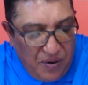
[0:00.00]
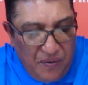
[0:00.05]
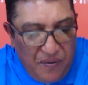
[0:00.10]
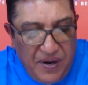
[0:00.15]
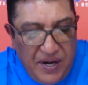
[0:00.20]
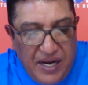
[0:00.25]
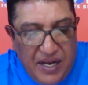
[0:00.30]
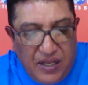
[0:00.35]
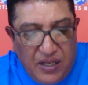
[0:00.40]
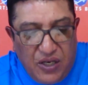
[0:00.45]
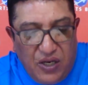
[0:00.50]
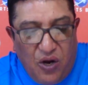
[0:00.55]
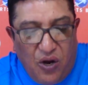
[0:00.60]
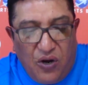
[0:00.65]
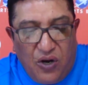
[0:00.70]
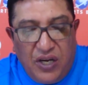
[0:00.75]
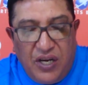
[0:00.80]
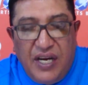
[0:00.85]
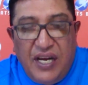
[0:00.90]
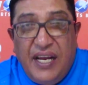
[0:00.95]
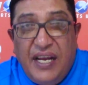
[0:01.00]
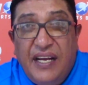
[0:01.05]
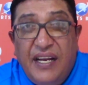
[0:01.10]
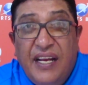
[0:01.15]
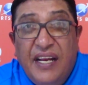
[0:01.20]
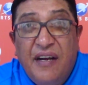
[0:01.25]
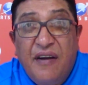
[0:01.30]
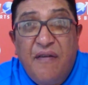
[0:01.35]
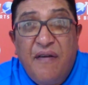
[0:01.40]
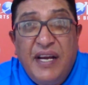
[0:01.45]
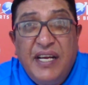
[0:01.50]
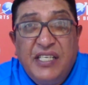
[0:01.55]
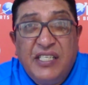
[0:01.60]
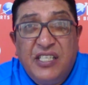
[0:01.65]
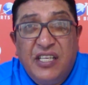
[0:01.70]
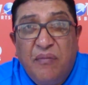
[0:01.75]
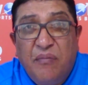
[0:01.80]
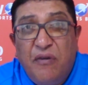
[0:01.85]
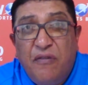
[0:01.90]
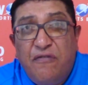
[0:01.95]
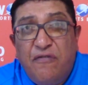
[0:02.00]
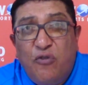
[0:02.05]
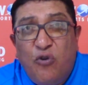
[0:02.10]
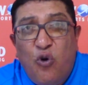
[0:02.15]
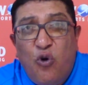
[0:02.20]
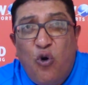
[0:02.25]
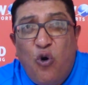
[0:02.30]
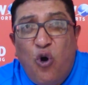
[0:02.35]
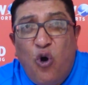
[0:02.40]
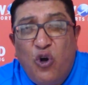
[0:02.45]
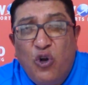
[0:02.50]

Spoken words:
Real Gone Kid in race number 4